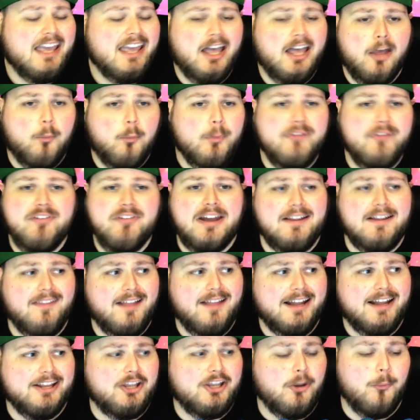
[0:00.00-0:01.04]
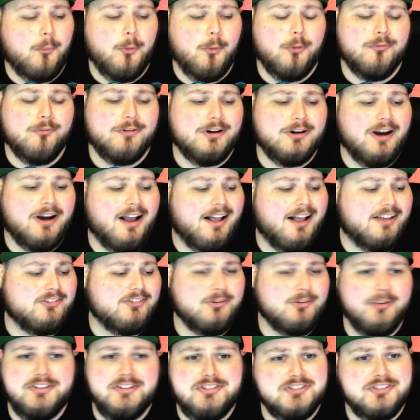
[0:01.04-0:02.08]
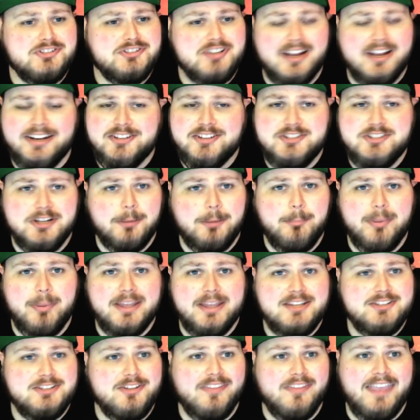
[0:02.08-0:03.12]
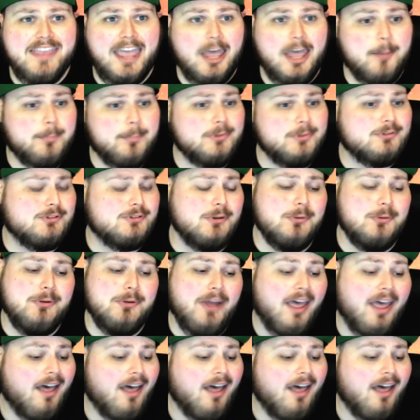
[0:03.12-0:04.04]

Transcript: We've got a lot to go over, so let's just try to jump into the episode.